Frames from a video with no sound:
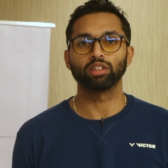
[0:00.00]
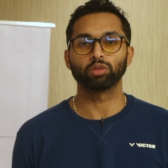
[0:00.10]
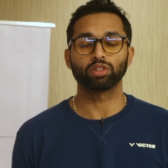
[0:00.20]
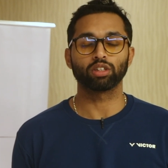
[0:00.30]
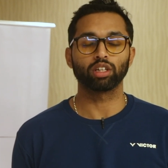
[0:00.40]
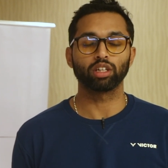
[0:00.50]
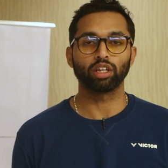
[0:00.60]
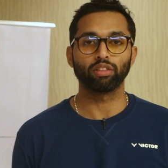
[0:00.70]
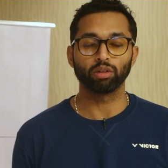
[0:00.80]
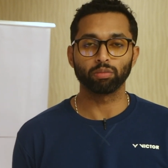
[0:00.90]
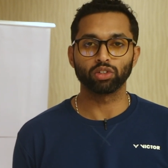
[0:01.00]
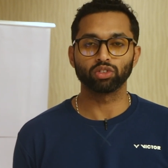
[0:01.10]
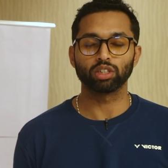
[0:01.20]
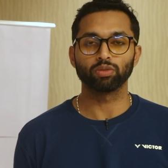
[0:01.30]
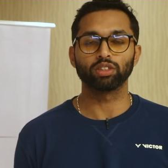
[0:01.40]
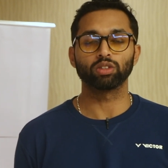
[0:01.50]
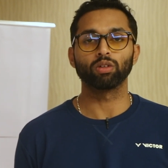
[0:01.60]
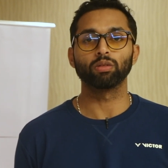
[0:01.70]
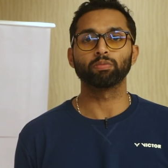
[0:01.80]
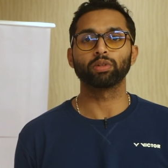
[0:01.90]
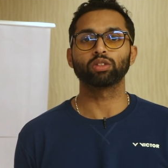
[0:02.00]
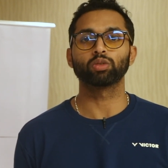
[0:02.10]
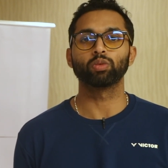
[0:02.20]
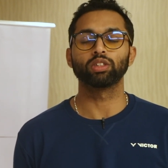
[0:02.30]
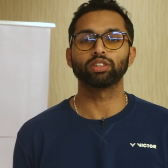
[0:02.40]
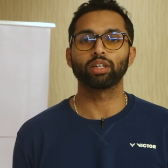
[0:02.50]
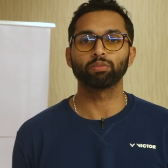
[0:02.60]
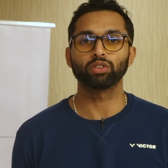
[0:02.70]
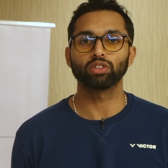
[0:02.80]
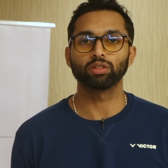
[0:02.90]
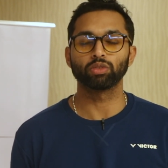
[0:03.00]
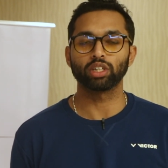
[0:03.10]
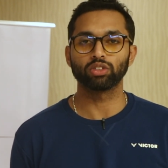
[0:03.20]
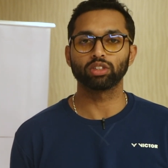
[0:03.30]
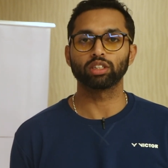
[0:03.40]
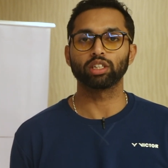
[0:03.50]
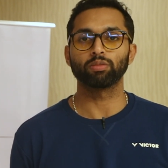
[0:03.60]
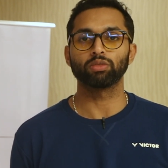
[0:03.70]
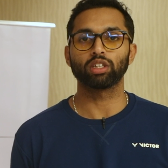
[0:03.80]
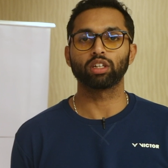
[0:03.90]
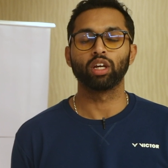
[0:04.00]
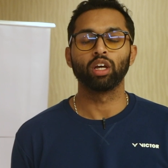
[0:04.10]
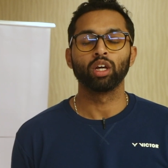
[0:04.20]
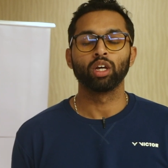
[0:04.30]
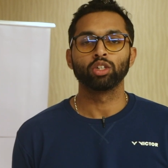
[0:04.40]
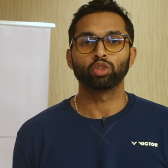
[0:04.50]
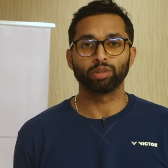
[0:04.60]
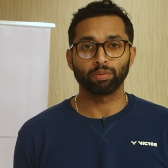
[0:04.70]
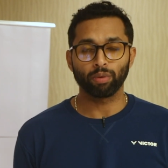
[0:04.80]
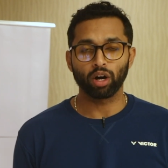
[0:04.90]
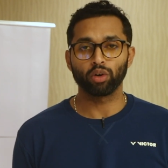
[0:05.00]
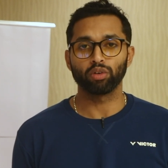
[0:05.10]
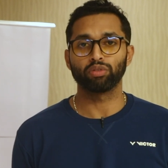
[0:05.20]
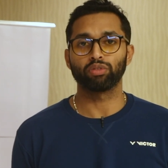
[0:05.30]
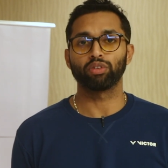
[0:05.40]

especially in the major events, Olympics, World Championships, Asian Games, and to be a part of